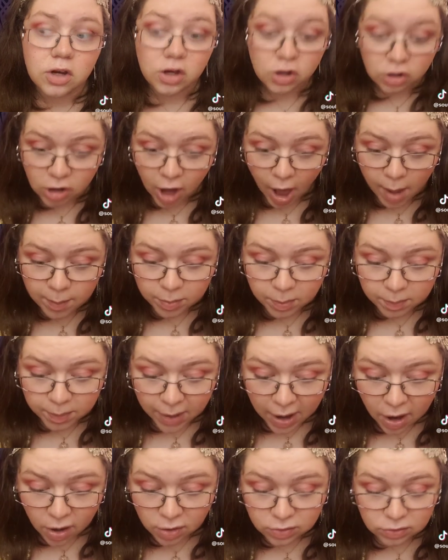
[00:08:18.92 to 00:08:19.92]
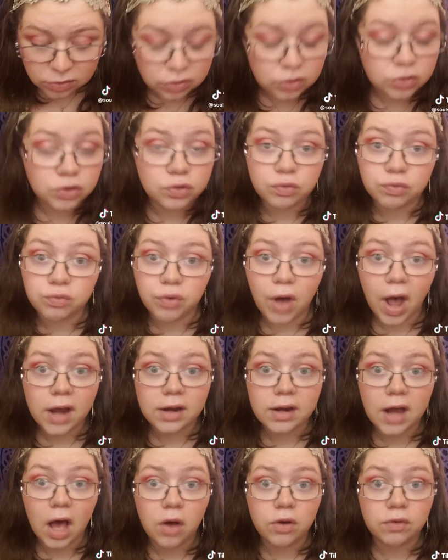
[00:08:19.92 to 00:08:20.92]
You're not prepared until you
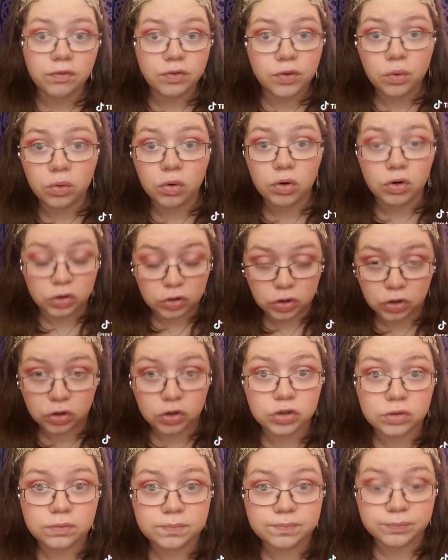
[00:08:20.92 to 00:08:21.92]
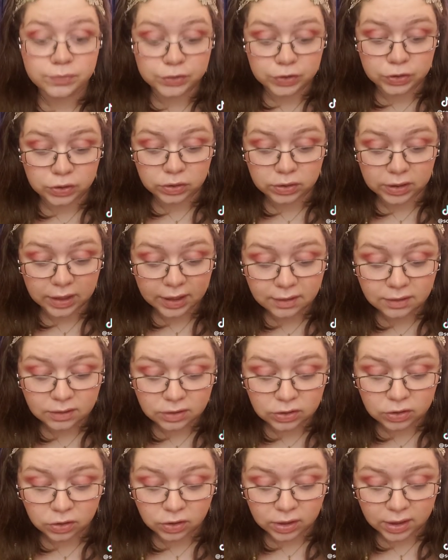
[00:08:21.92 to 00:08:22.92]
find out if you're you're you're it
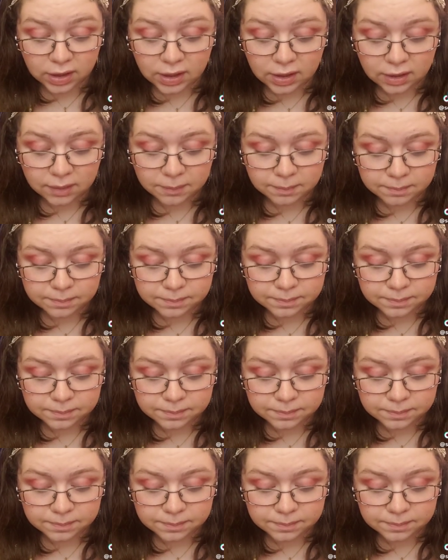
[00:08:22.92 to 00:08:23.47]
you're in it